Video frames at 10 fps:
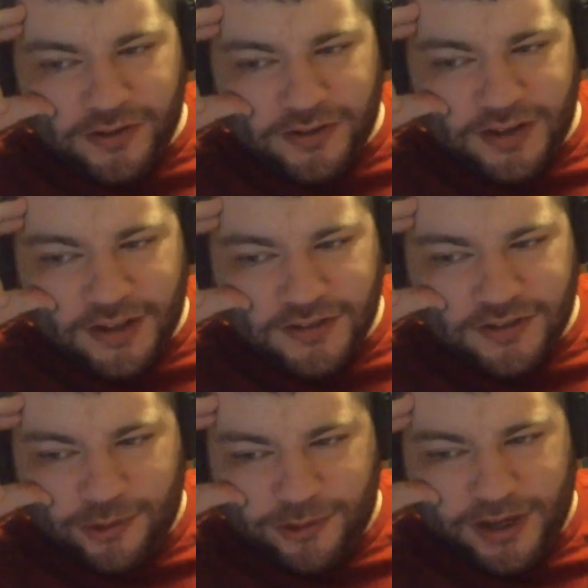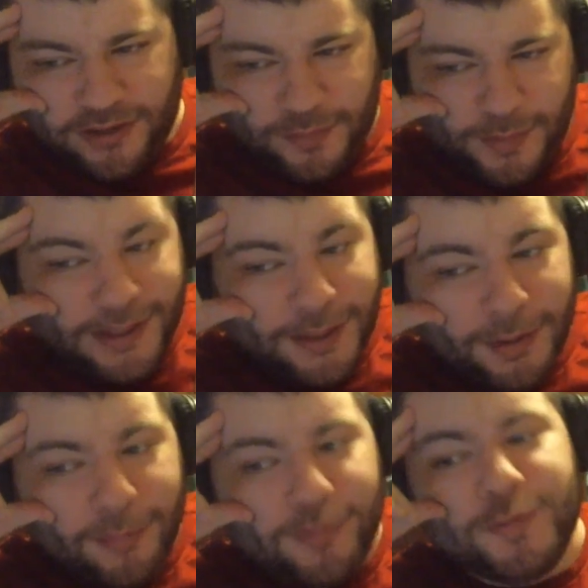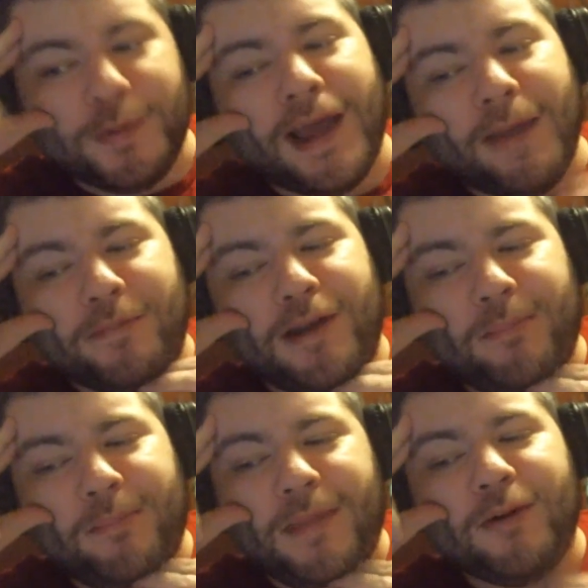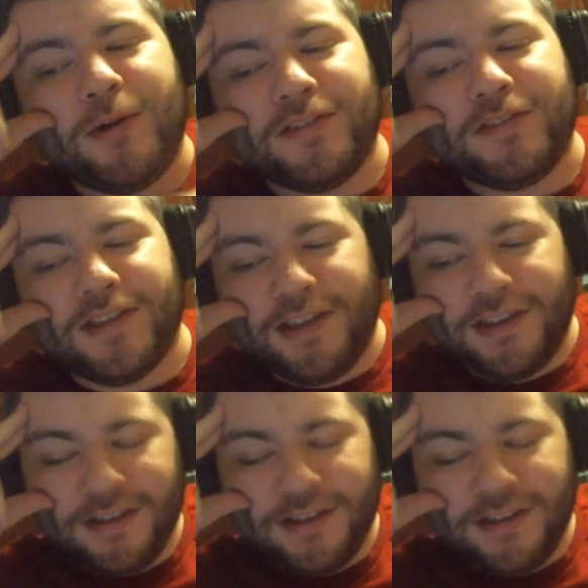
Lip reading: because it's not just old guys. Have you been keeping up with what's been happening in MMA recently?